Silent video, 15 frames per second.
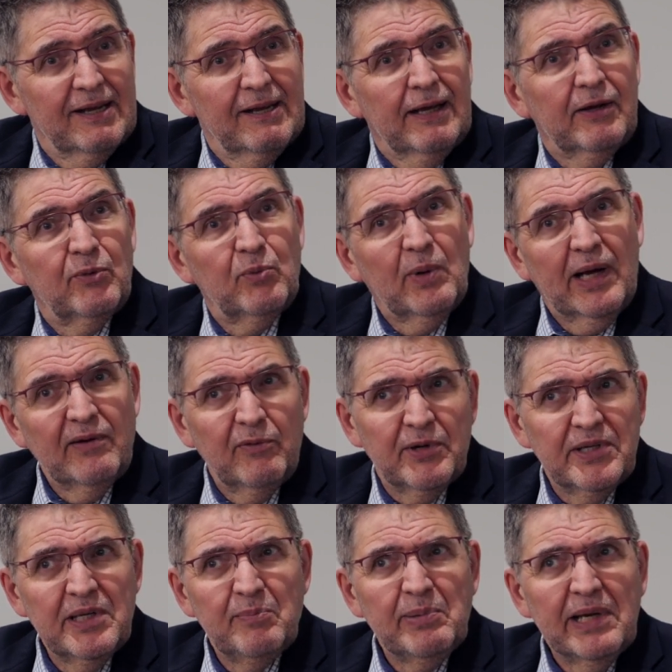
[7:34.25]
And why
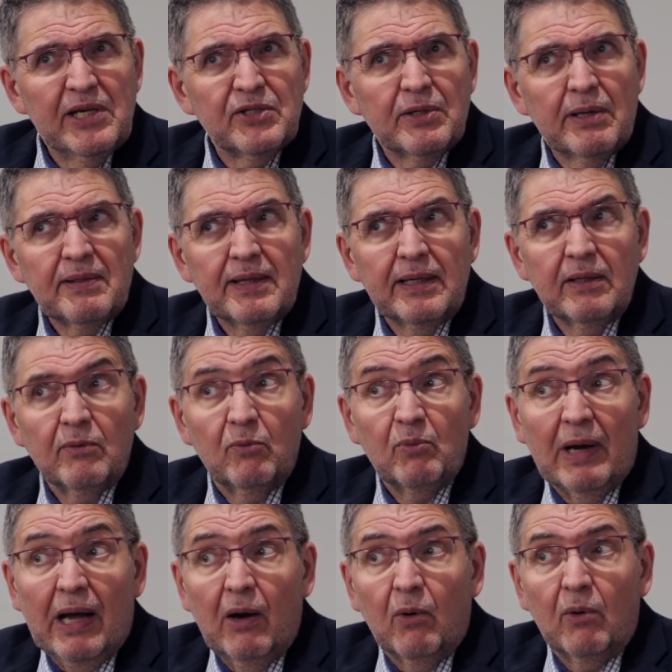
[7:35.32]
wouldn't a patient think,
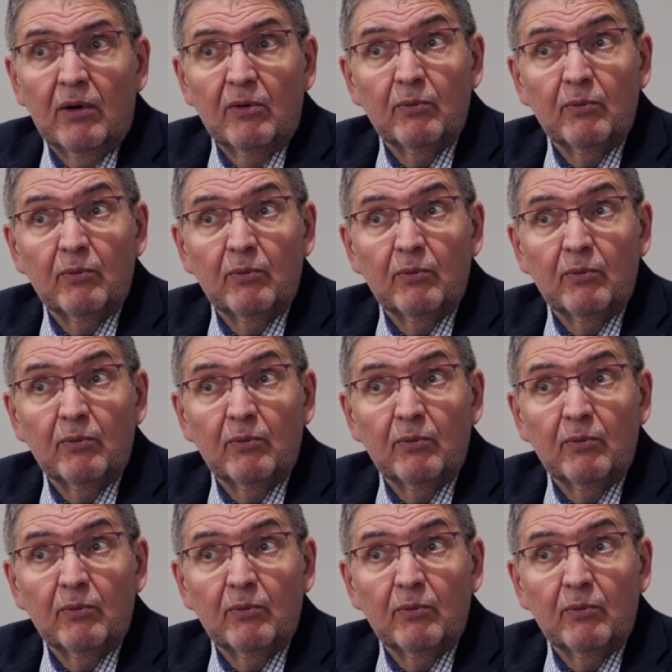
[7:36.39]
wow,